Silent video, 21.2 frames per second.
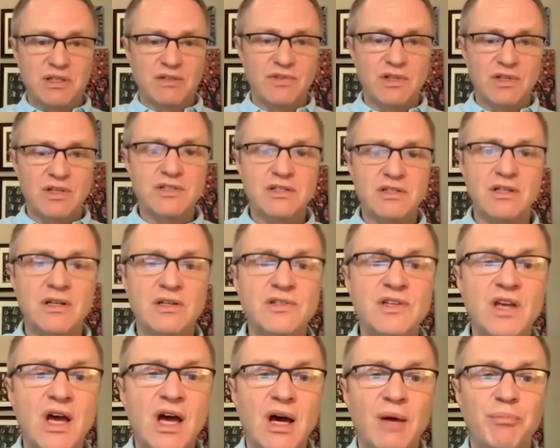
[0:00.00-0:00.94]
of this is,
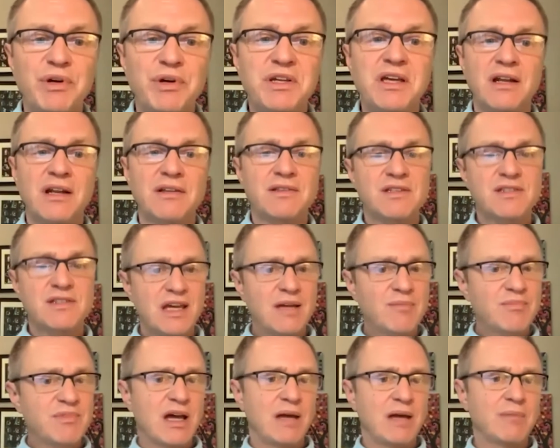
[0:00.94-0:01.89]
but yet at the
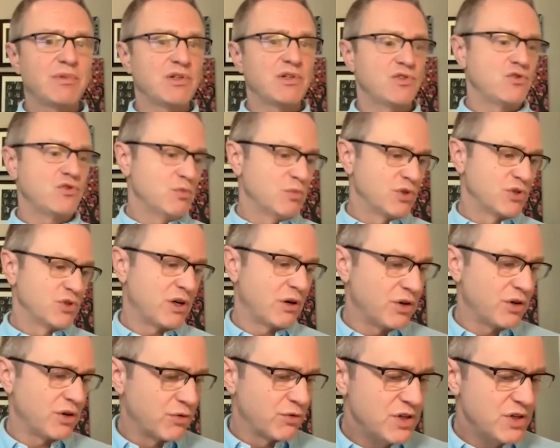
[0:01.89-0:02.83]
same time, consumers
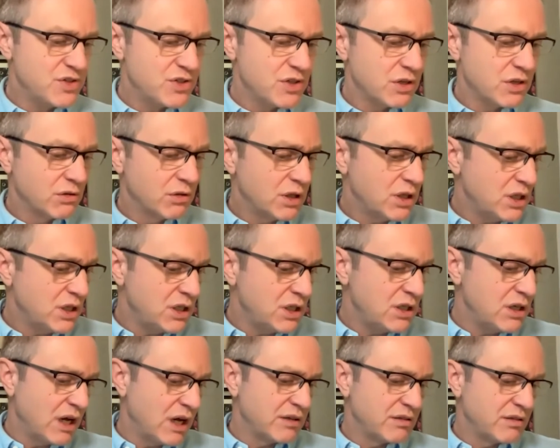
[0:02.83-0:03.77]
are
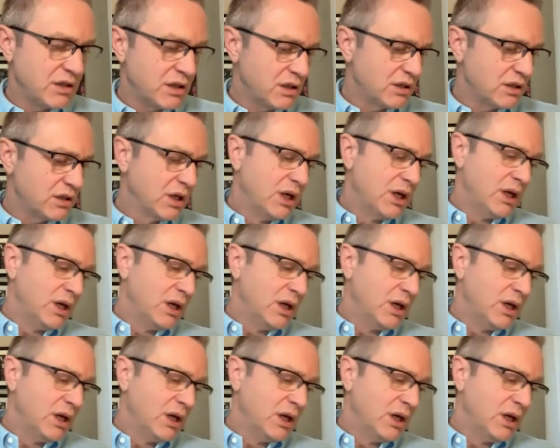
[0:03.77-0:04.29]
increasingly, I think,